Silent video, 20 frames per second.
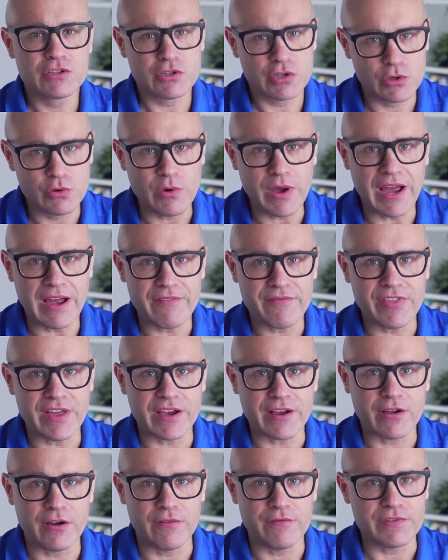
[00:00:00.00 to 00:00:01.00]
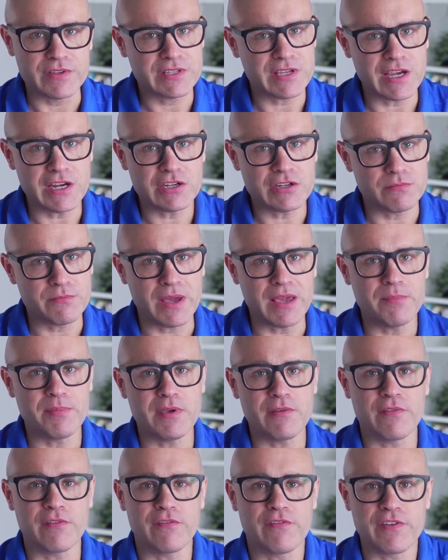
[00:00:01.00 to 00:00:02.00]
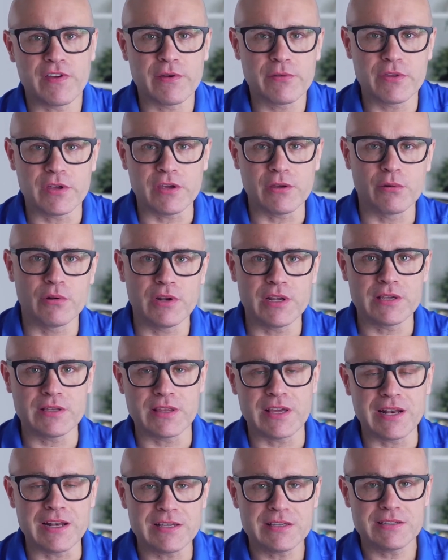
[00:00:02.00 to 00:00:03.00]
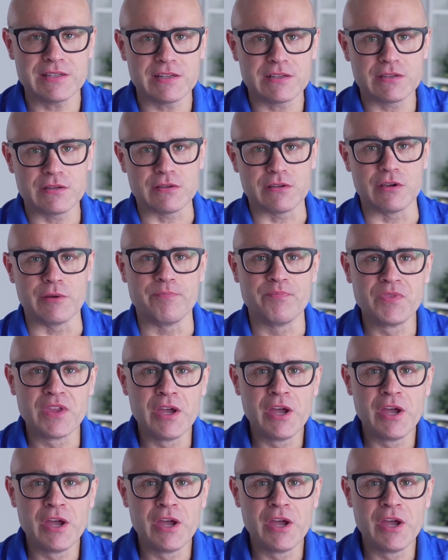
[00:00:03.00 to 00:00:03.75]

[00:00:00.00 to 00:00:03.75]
to have that conversation? Maybe you even feel that they're listening to you.